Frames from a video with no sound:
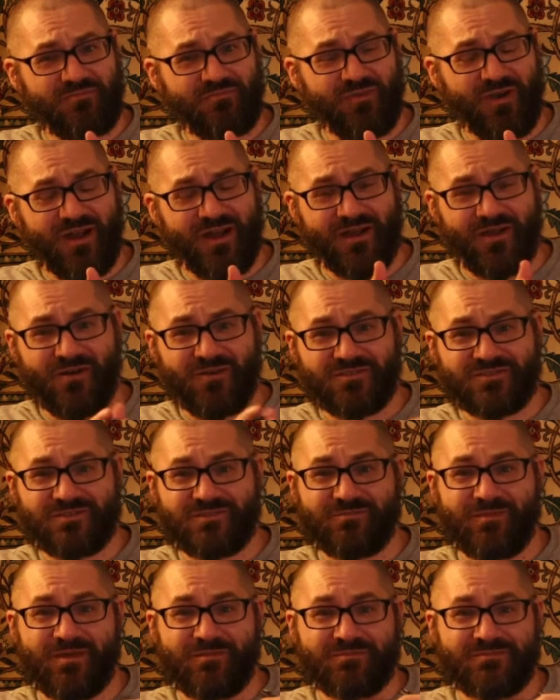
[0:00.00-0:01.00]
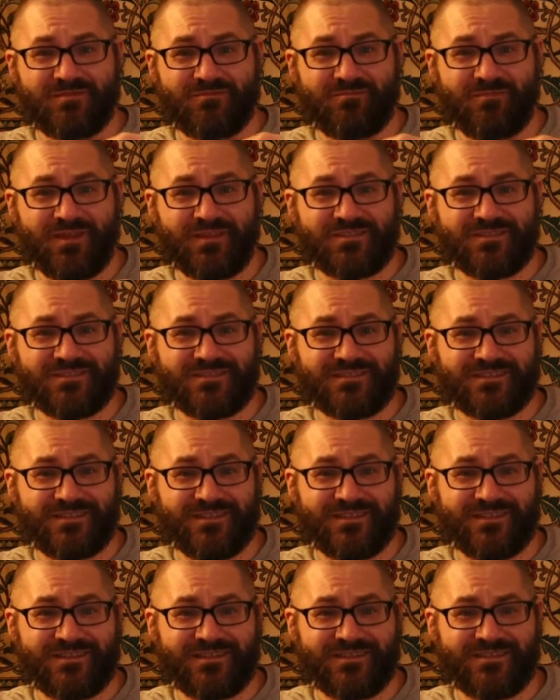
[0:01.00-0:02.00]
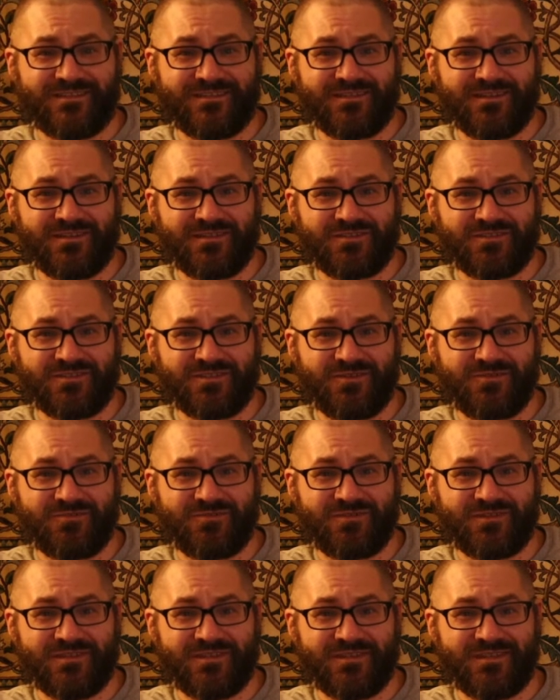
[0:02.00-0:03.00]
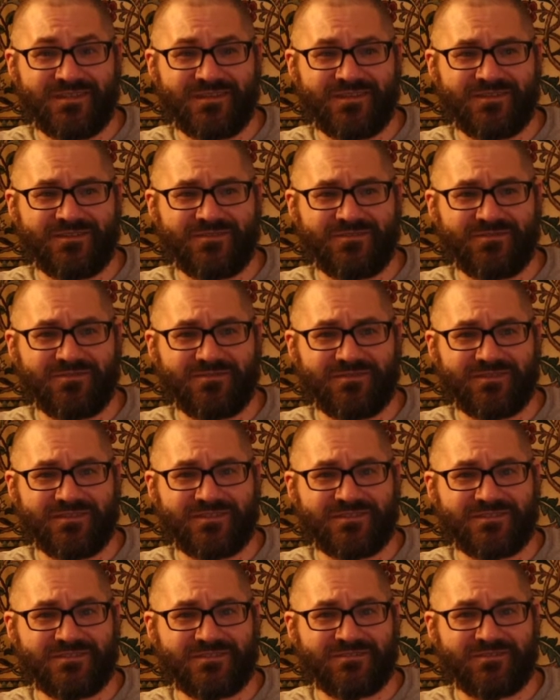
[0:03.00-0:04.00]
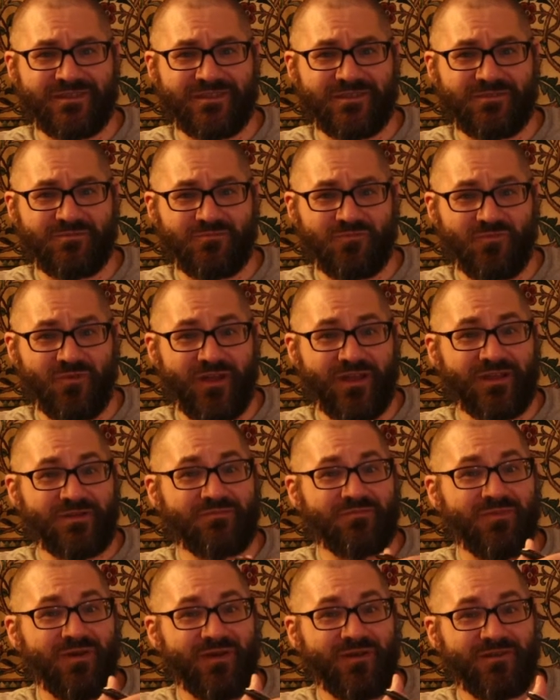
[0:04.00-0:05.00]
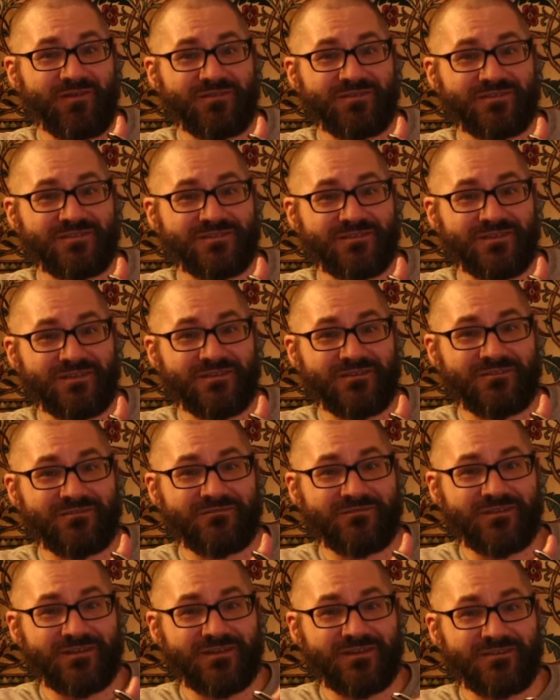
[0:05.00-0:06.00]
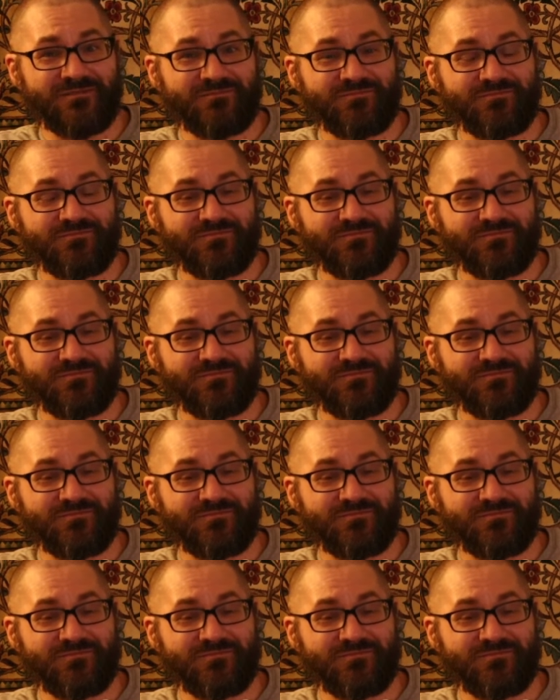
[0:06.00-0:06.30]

Brock also mem- mentions that he uh, showed the kid, or at least like read part of uh,